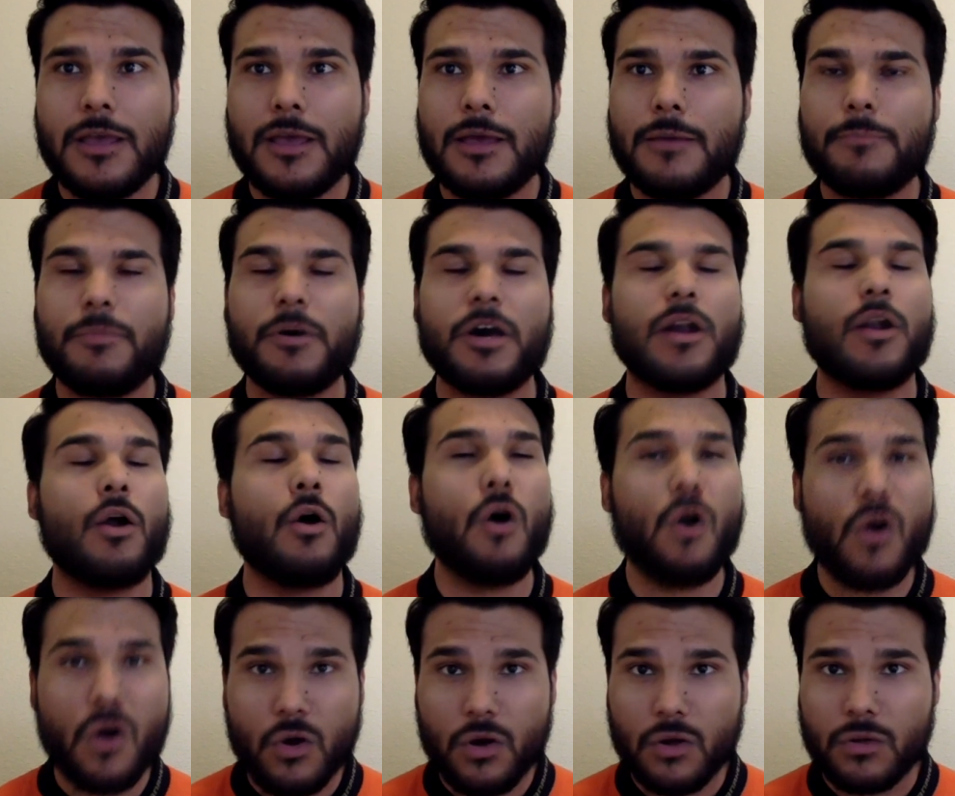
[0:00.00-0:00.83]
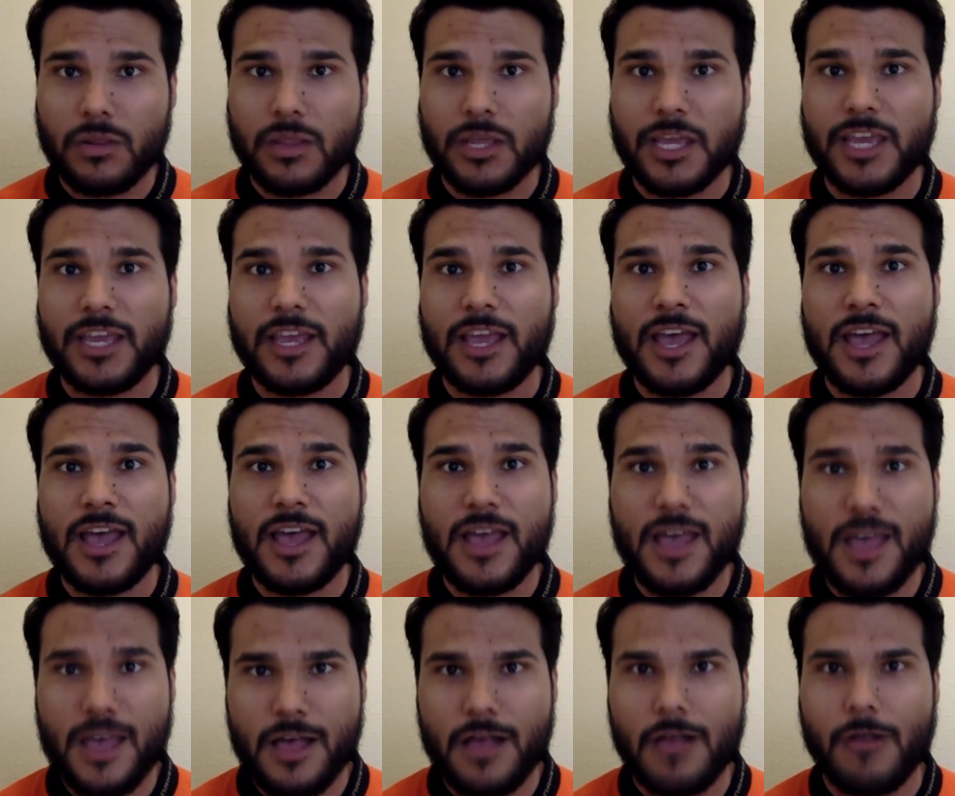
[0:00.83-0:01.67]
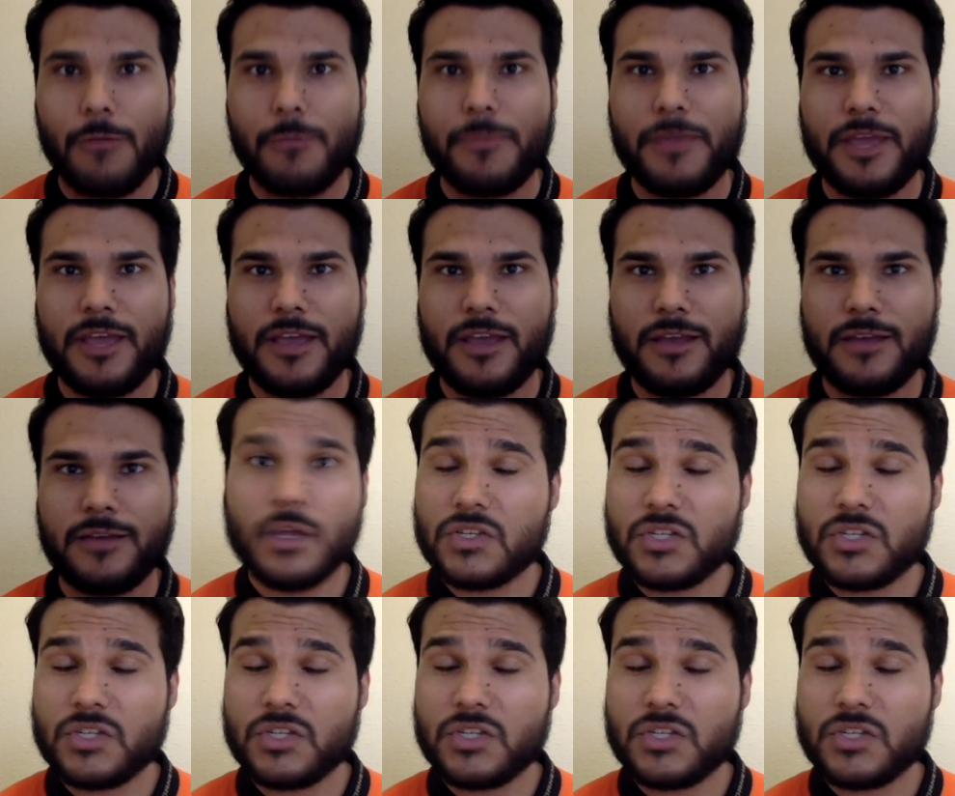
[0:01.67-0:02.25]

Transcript: But holy hell, man.